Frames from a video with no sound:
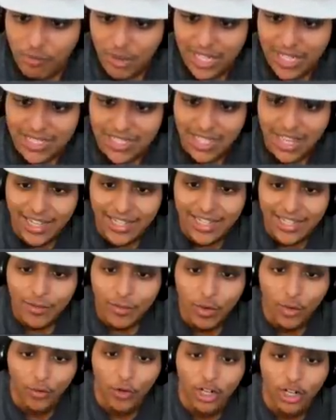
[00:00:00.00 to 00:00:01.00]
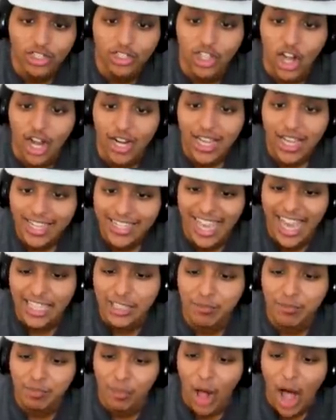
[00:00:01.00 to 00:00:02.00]
baseline, reverse dunk.
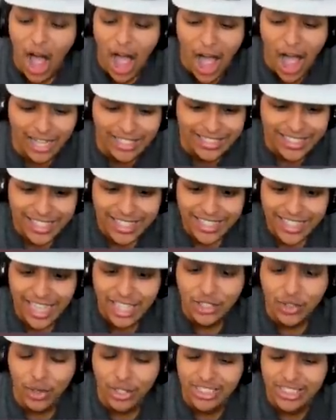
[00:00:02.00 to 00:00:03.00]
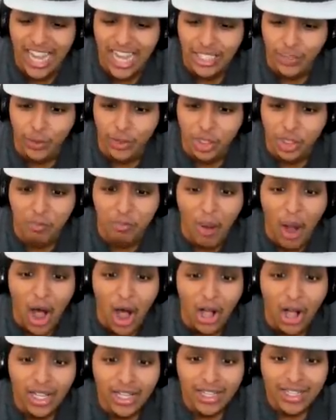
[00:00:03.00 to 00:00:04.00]
get Oh, oh yeah, yeah, Get
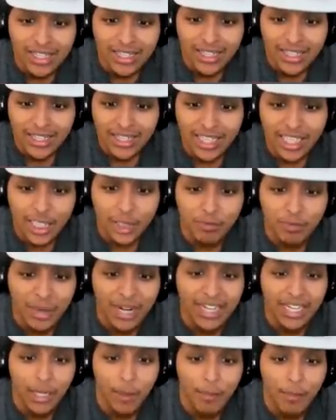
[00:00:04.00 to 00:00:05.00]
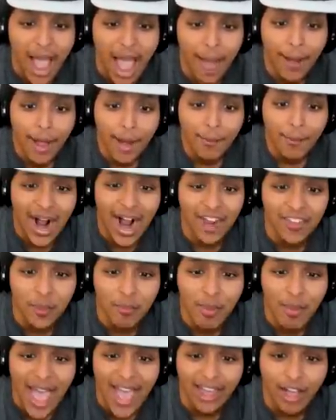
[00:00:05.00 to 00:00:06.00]
out of here, Vic! He's bringing it back behind
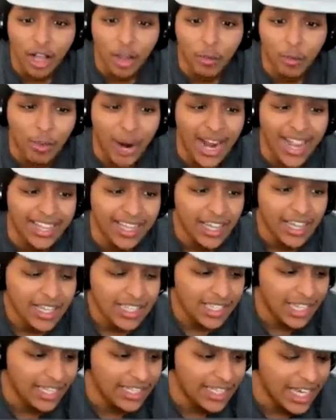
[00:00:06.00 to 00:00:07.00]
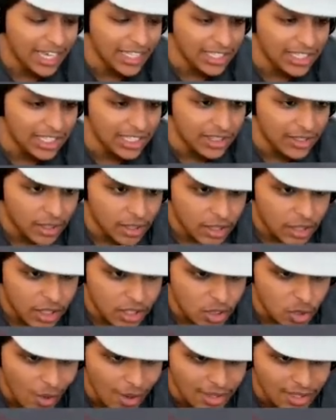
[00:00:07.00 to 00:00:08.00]
the back on the break. He's gonna kick it to
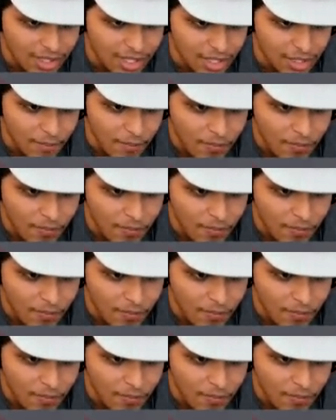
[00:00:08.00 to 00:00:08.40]
Swante.